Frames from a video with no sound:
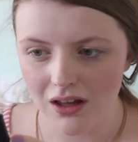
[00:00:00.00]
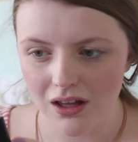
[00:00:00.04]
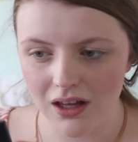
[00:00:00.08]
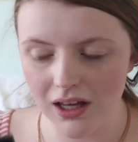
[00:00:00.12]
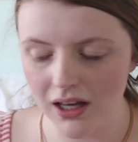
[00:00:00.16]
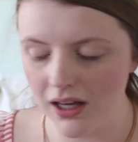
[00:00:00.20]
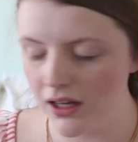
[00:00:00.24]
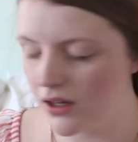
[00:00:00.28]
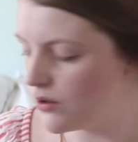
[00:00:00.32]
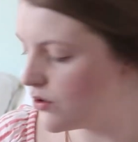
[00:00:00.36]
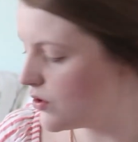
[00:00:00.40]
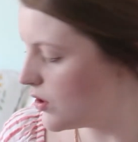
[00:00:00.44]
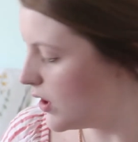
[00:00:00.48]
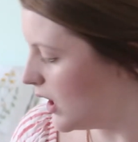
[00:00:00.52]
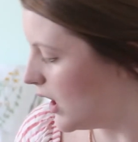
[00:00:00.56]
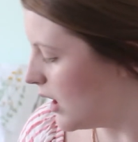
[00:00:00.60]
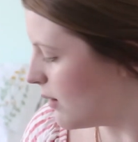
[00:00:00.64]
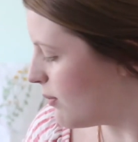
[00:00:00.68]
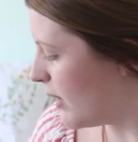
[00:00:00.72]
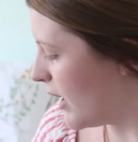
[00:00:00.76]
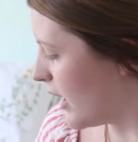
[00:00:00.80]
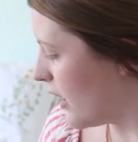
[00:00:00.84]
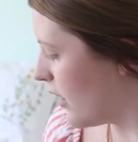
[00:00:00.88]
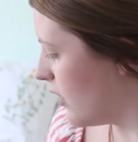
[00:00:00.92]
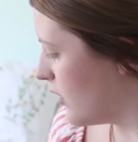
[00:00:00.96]
Okay, usually I
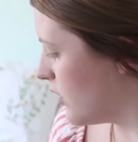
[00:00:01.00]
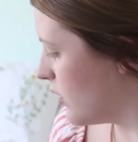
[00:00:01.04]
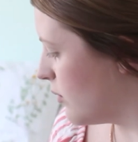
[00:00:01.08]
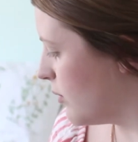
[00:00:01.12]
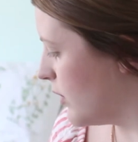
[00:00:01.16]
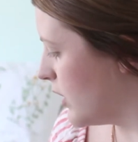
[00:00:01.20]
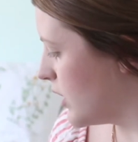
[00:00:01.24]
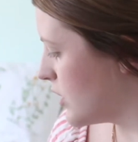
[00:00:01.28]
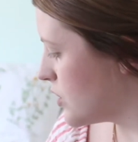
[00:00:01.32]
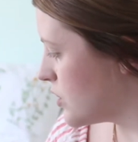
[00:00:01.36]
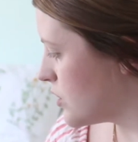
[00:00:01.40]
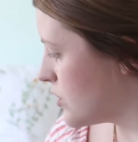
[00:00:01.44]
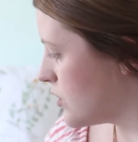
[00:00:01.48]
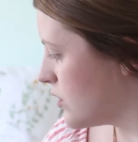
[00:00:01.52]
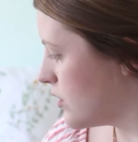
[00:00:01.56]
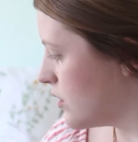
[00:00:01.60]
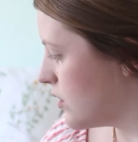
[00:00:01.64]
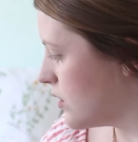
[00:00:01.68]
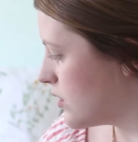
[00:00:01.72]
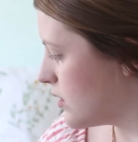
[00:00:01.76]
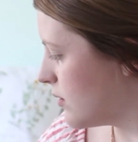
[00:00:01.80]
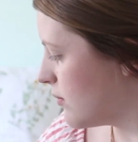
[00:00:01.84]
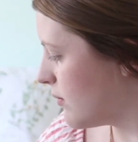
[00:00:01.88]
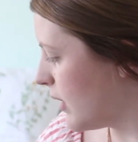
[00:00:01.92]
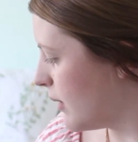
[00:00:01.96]
pack on the blush,
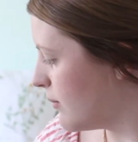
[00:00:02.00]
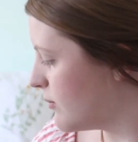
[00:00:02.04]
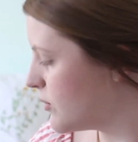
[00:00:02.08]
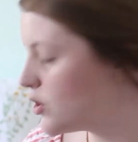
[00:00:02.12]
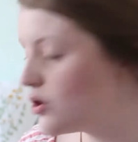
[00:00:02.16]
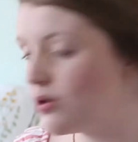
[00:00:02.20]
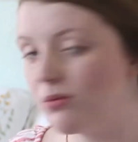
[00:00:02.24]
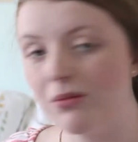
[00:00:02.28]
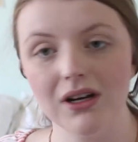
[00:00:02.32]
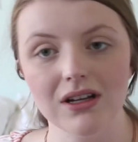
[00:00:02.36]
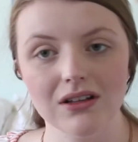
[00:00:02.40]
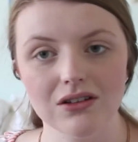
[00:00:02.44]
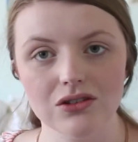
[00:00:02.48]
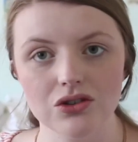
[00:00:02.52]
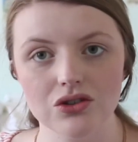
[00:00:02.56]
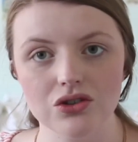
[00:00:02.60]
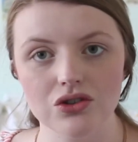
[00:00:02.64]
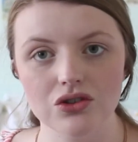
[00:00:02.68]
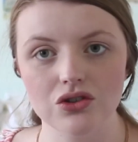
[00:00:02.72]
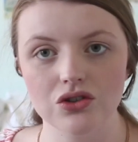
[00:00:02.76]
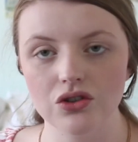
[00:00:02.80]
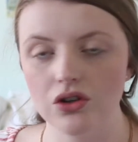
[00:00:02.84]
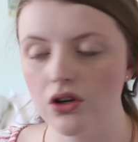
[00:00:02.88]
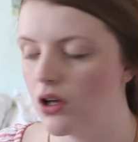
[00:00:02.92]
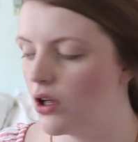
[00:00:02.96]
sometimes too
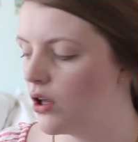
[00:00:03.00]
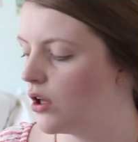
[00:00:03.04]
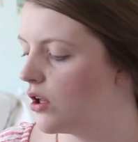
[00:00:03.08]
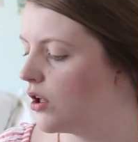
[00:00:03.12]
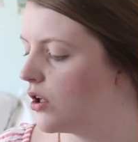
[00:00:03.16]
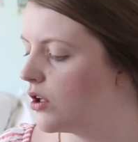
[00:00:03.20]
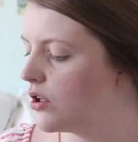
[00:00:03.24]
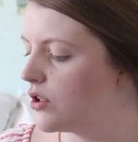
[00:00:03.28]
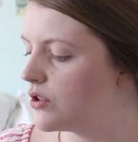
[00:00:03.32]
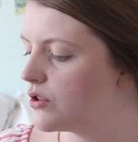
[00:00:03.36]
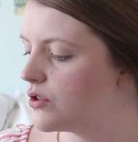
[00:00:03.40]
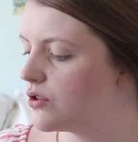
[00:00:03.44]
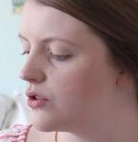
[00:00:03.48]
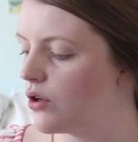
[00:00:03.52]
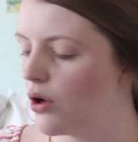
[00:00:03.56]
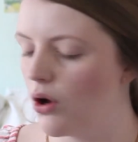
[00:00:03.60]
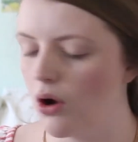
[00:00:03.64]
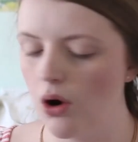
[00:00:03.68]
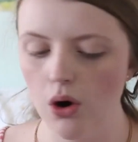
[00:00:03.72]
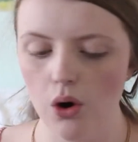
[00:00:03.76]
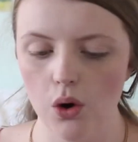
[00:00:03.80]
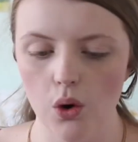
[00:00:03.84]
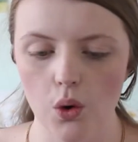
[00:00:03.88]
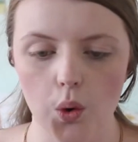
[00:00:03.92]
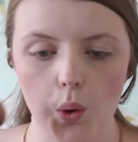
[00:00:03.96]
much.
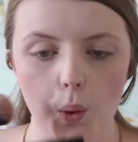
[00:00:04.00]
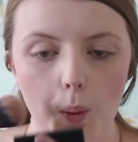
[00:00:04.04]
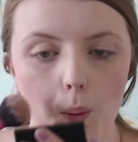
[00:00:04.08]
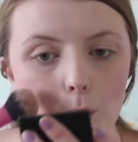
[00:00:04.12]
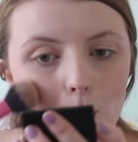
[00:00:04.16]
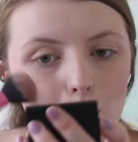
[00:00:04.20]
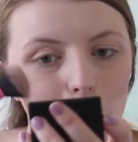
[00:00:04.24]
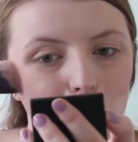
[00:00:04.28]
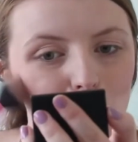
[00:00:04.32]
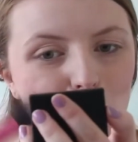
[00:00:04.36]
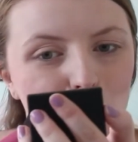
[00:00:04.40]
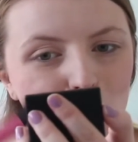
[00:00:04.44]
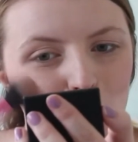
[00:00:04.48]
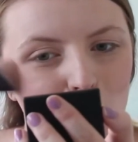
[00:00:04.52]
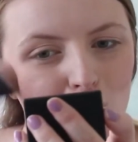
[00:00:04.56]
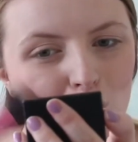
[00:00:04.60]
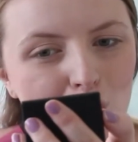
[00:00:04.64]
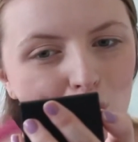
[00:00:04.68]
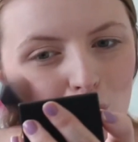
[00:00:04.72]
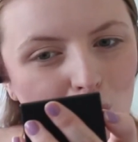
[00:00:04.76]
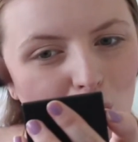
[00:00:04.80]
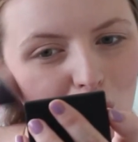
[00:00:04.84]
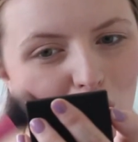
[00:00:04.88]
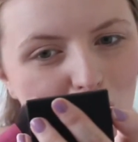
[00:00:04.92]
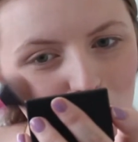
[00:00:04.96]
So
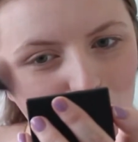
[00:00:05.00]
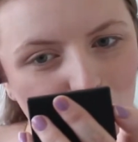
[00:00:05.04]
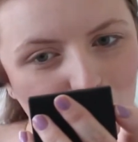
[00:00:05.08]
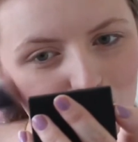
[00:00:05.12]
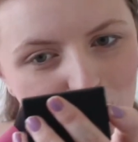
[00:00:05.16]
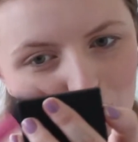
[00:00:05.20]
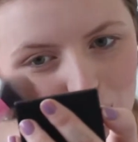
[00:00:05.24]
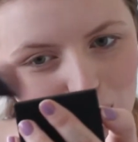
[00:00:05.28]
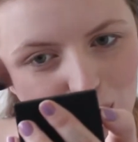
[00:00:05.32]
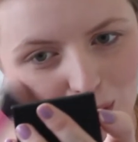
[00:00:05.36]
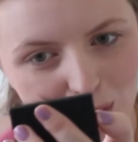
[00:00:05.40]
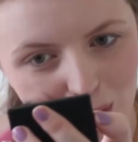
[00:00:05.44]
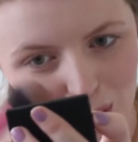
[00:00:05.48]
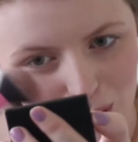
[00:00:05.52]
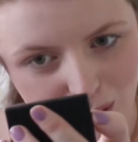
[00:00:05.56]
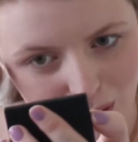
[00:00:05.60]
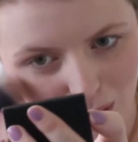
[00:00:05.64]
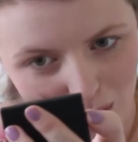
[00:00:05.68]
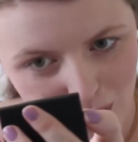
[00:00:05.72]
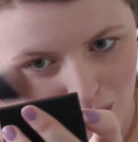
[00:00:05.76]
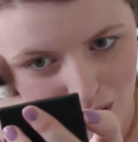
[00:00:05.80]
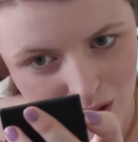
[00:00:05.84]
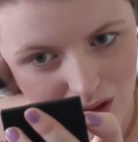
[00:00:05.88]
I go in with